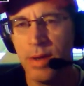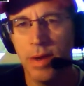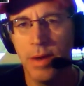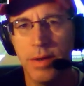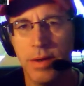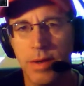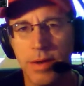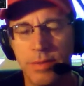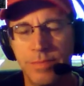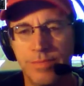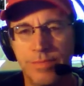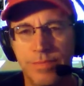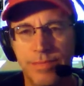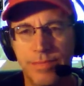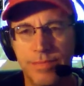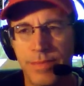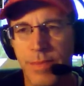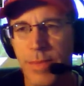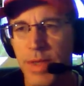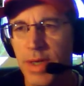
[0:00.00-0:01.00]
you know.
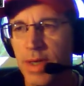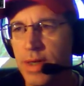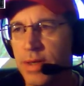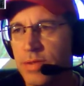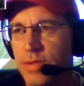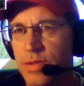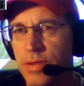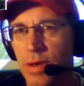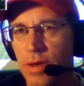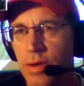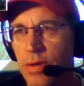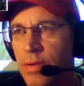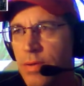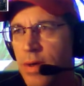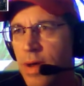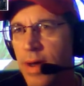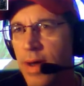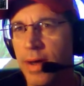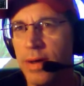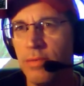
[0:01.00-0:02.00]

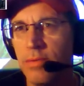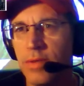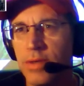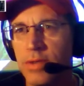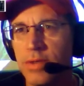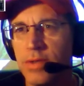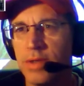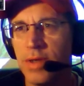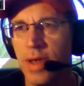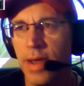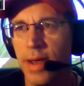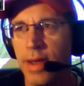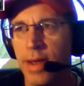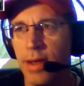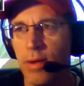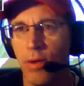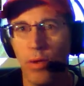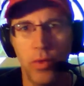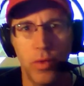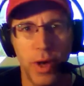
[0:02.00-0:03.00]
So I would say,
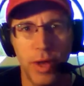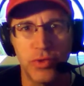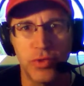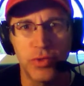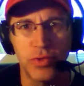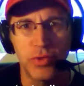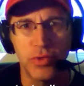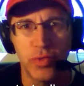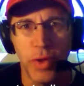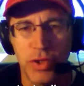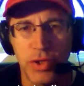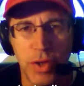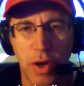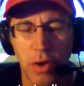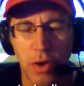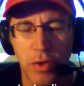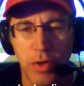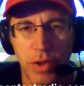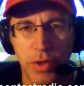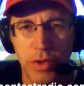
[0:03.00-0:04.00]
oh, that's racist.
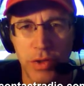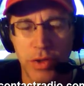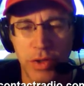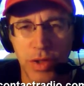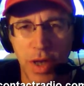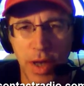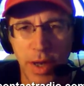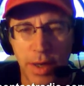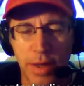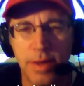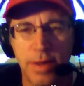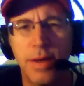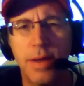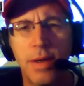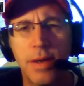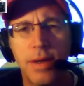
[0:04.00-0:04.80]
How could you say it?